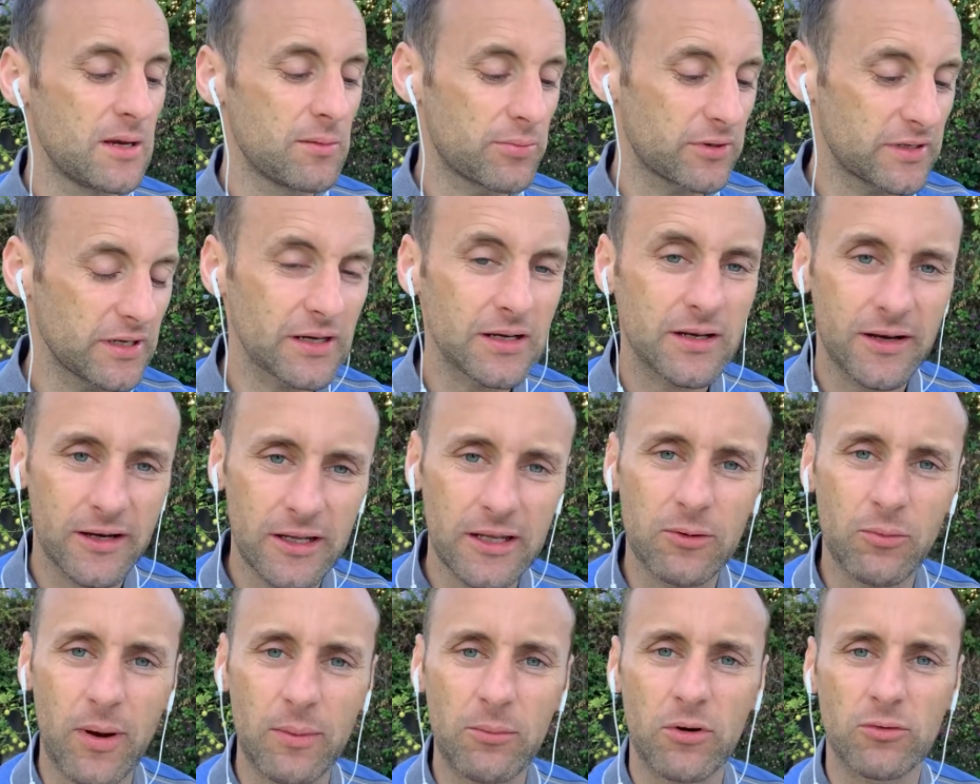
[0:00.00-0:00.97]
particularly
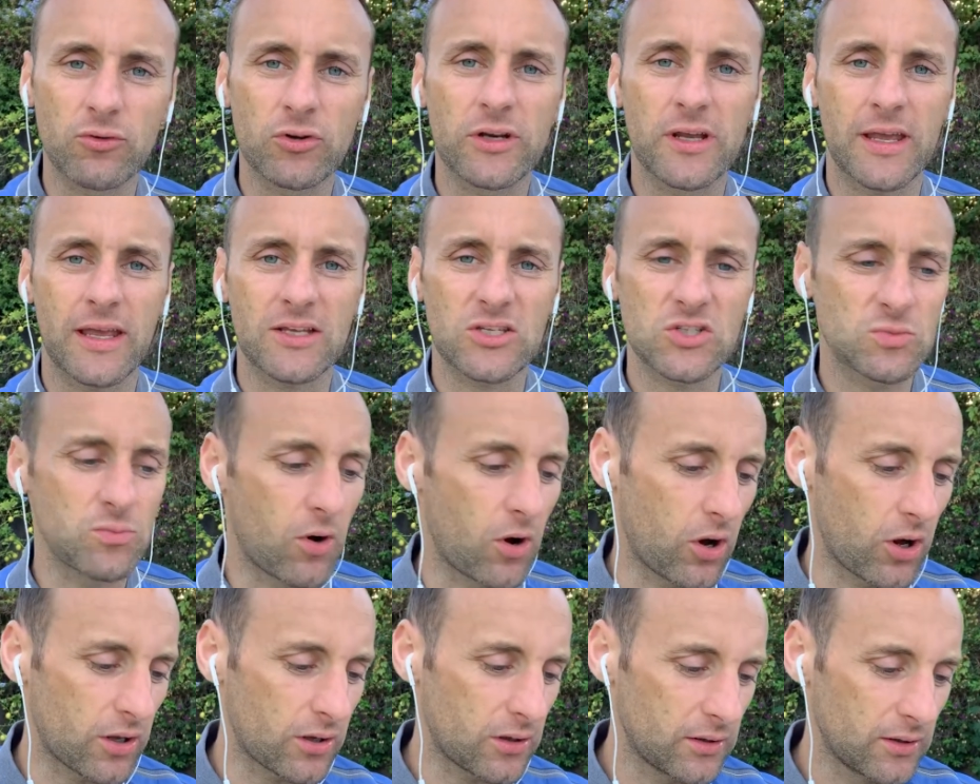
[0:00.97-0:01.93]
when we're running a
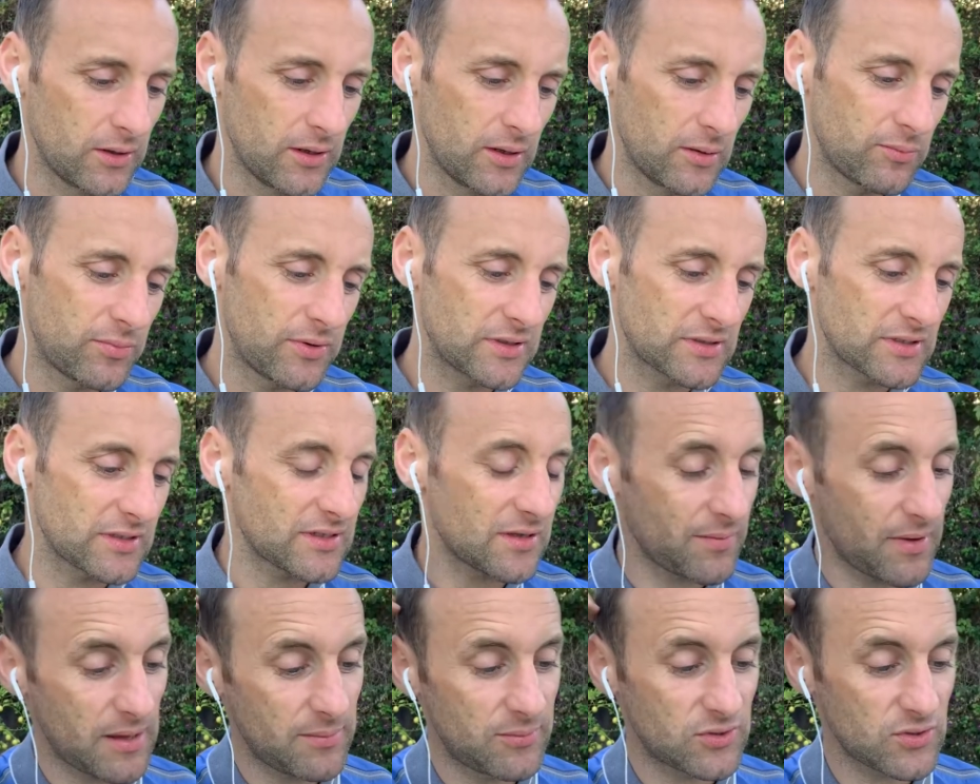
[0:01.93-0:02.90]
small business that
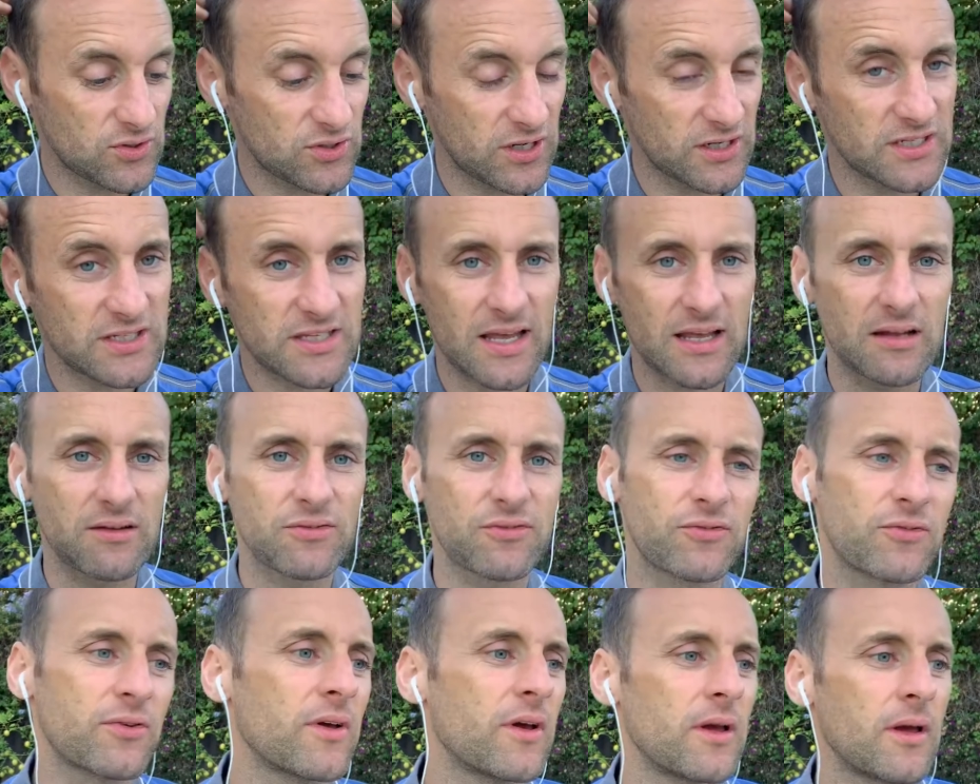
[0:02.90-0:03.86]
maybe just
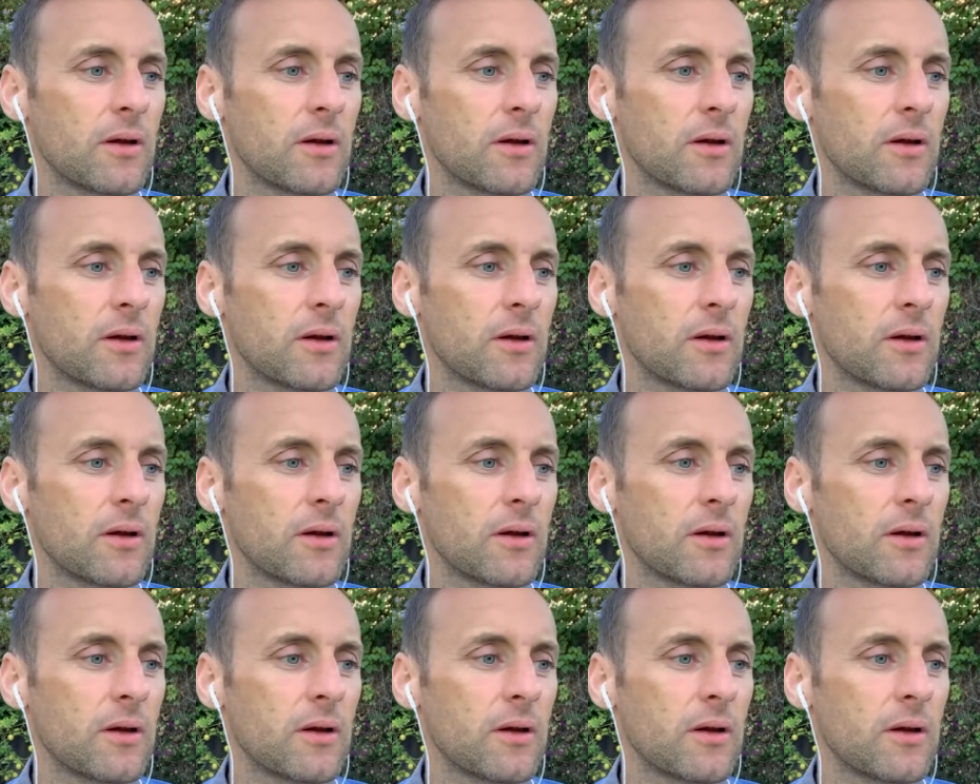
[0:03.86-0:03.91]
yourself